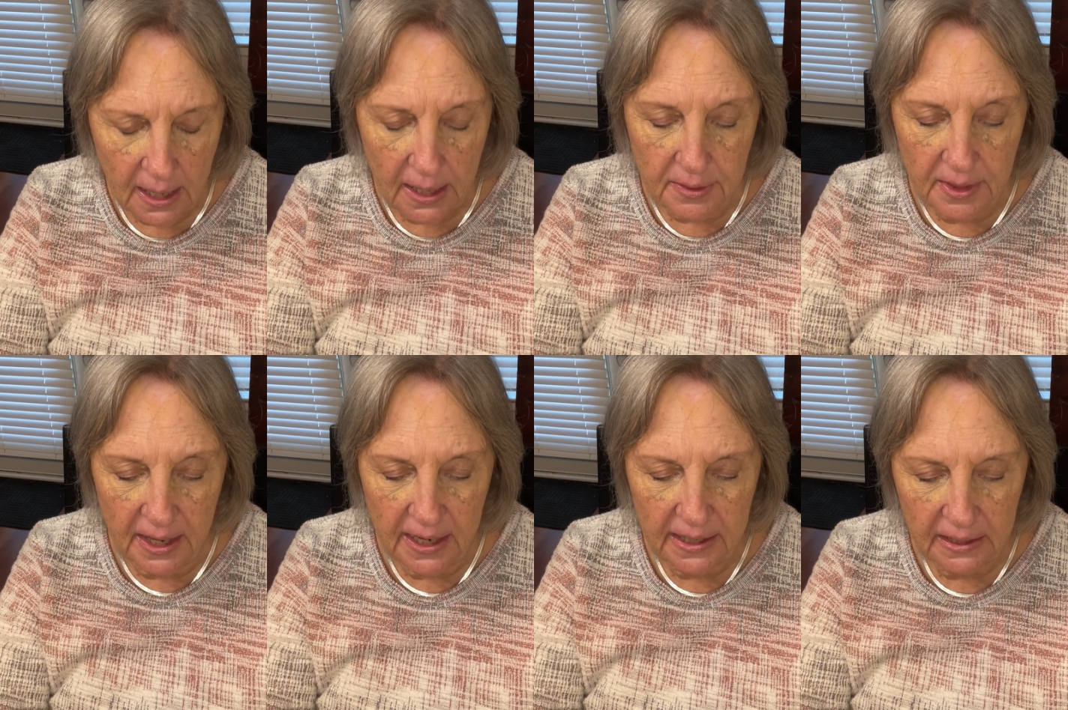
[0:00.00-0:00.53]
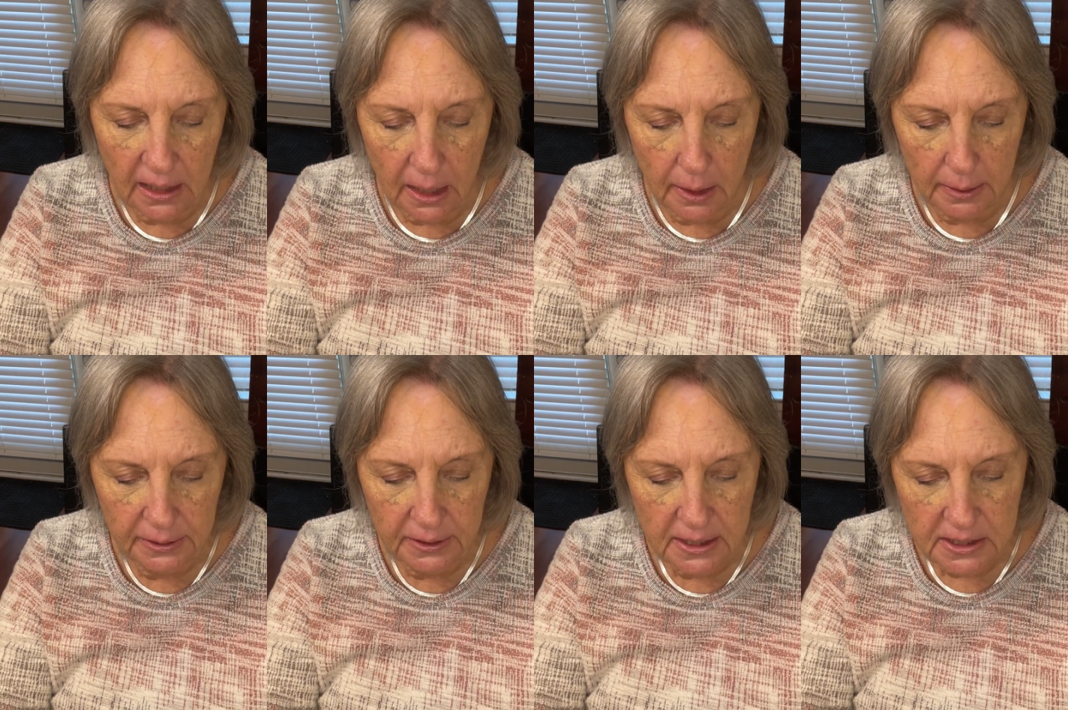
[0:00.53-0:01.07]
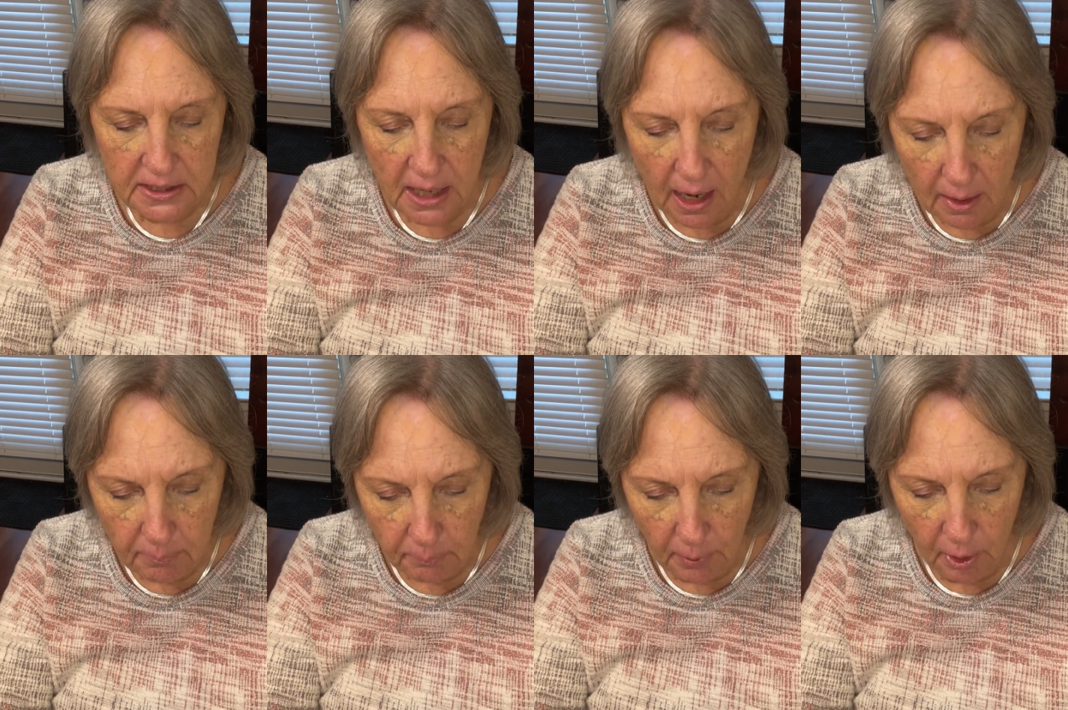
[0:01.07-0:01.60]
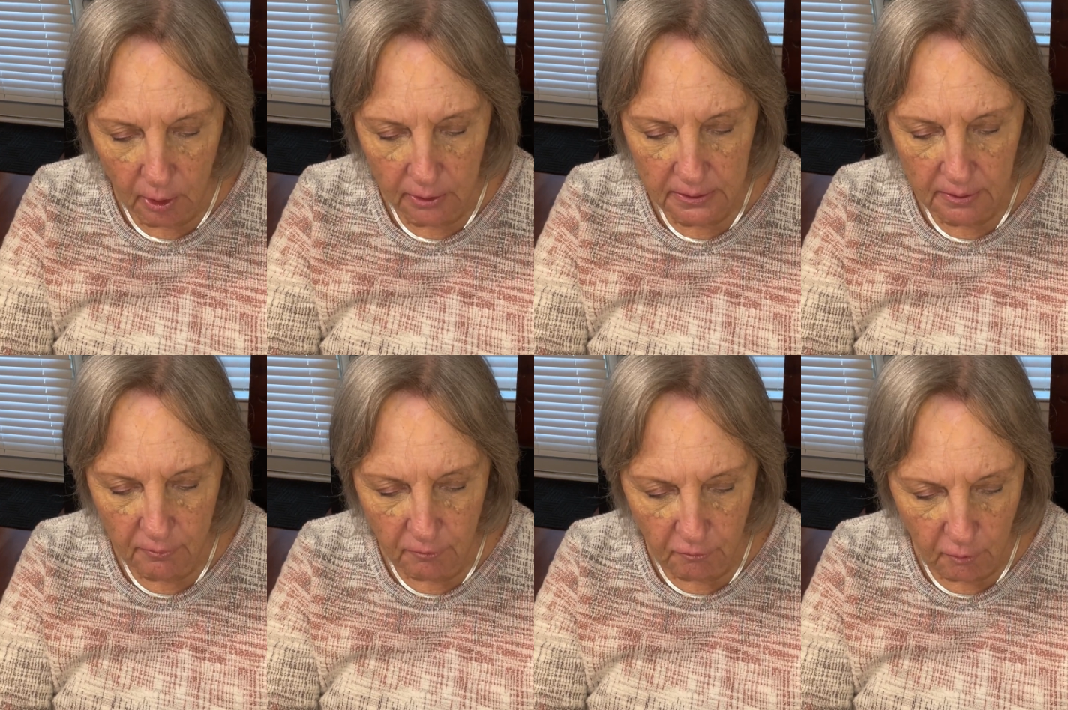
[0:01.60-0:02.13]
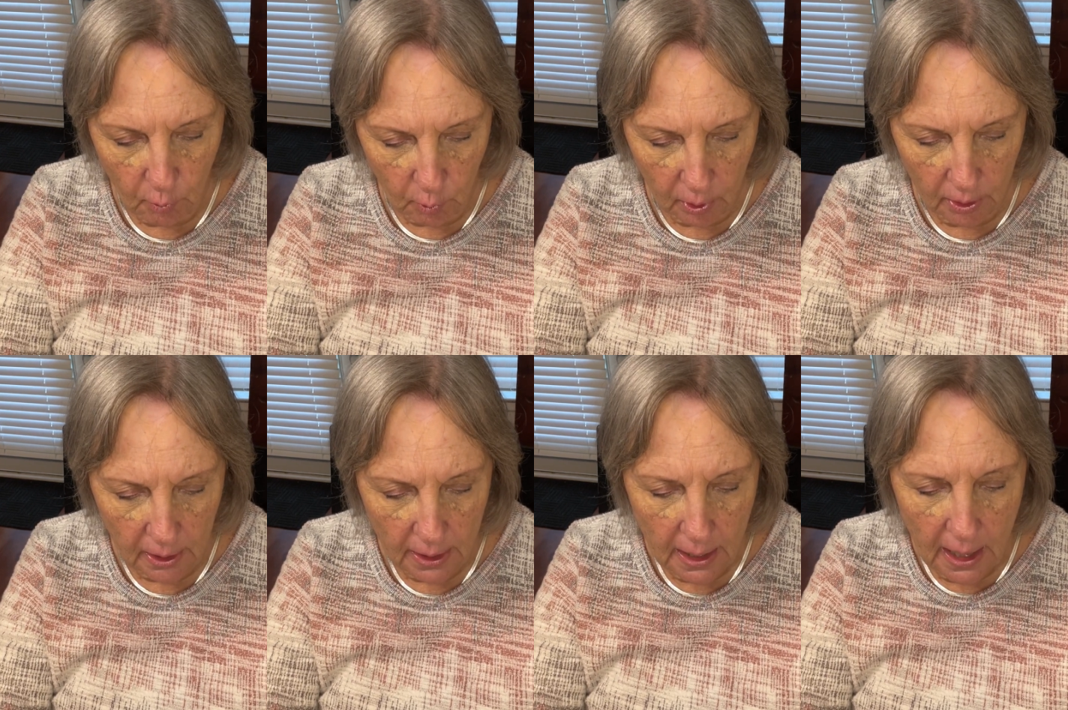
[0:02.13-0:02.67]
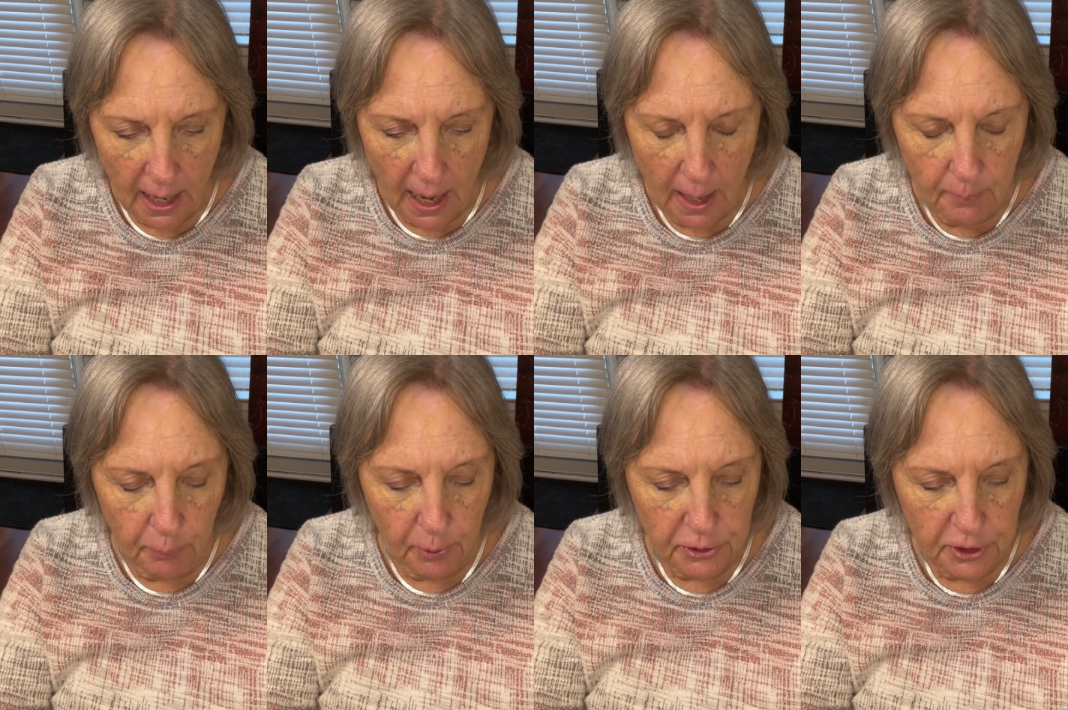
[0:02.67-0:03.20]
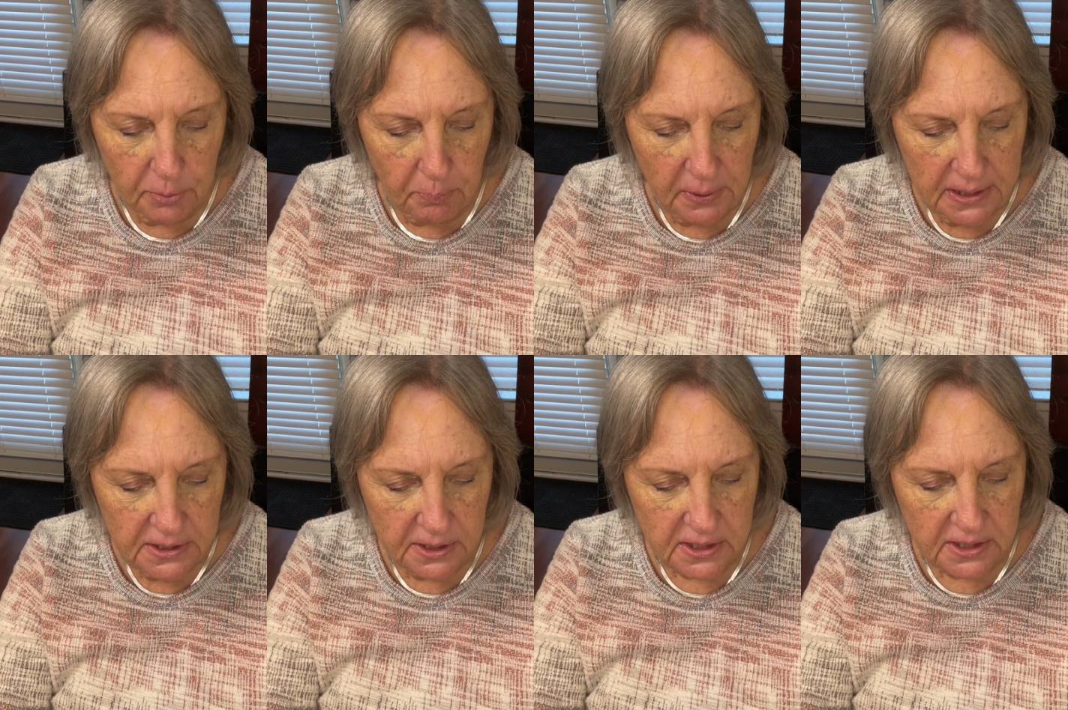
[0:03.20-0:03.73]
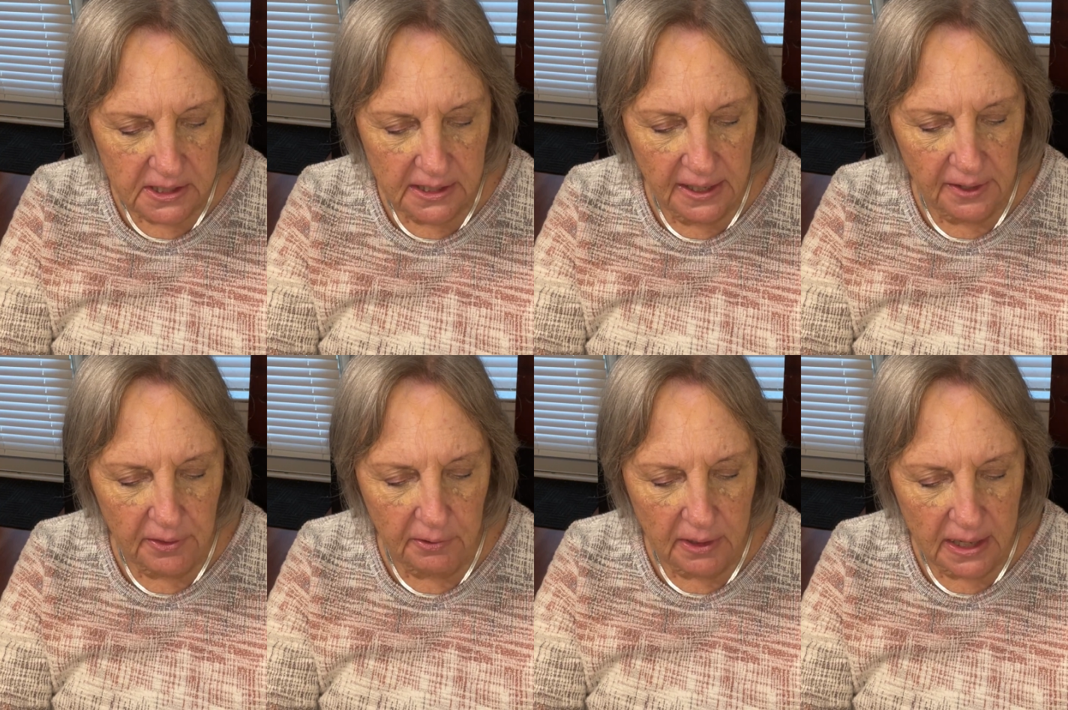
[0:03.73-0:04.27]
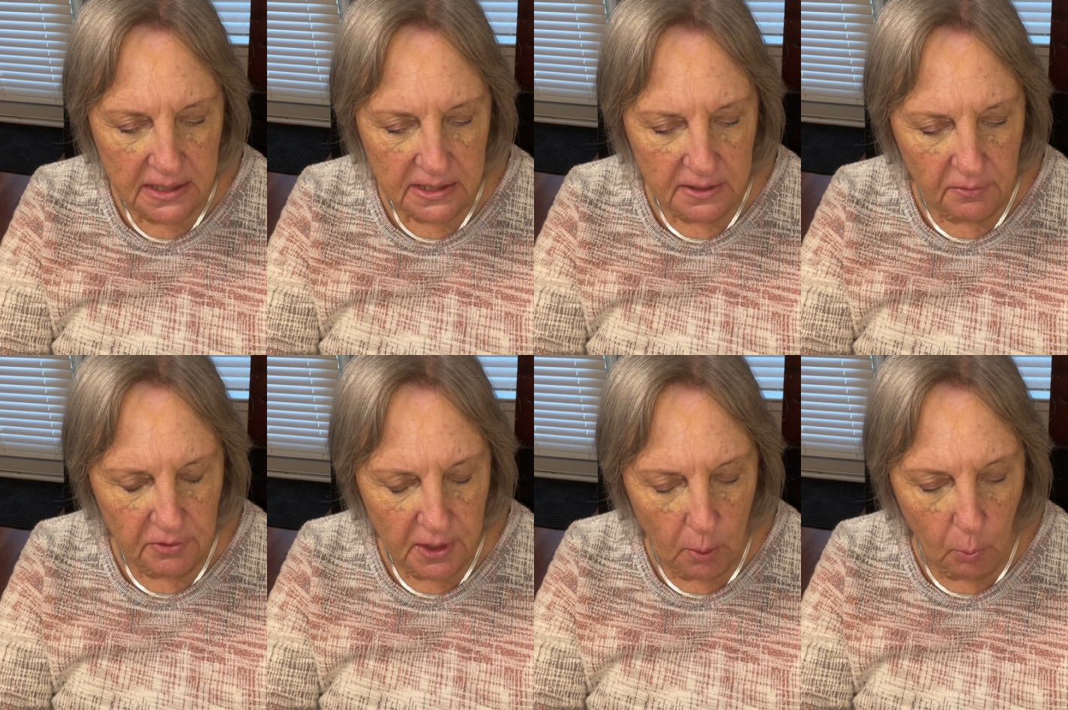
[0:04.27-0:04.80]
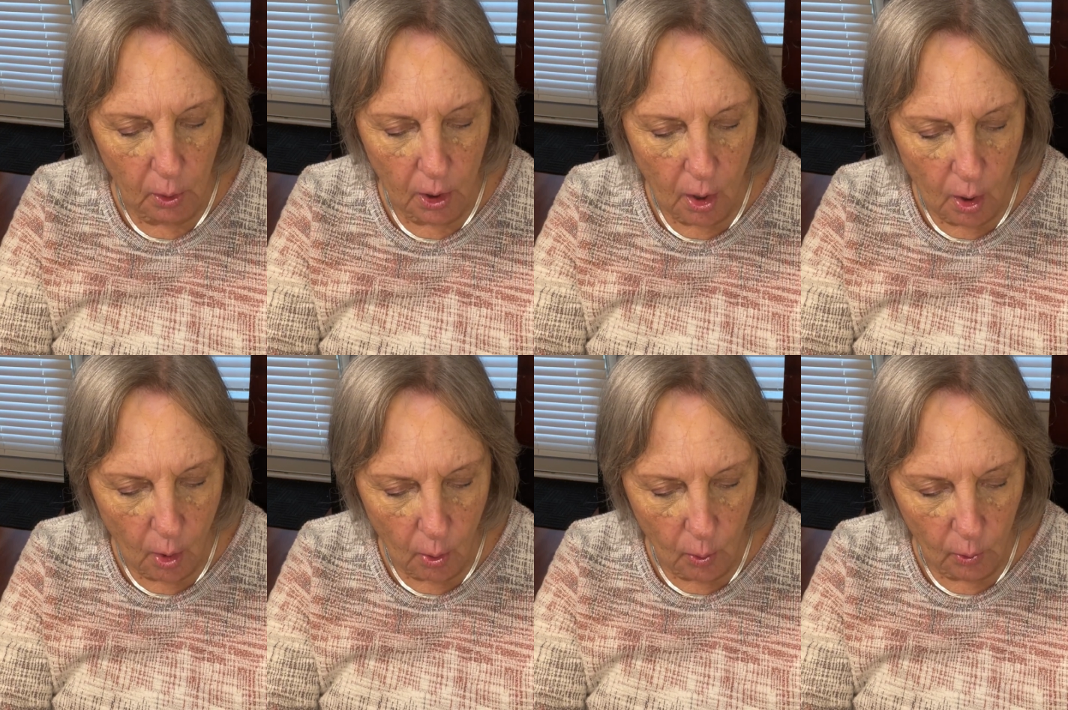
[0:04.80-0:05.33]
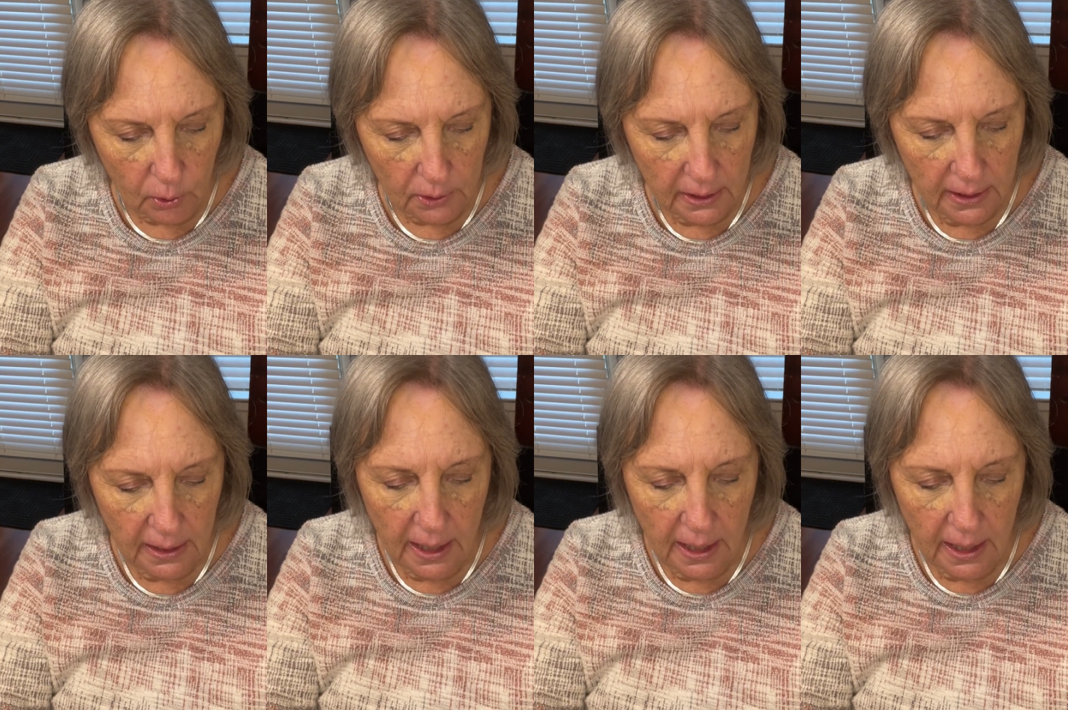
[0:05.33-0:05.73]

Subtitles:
Then he cut the top part in 4 and put the pieces together as if they were a whole,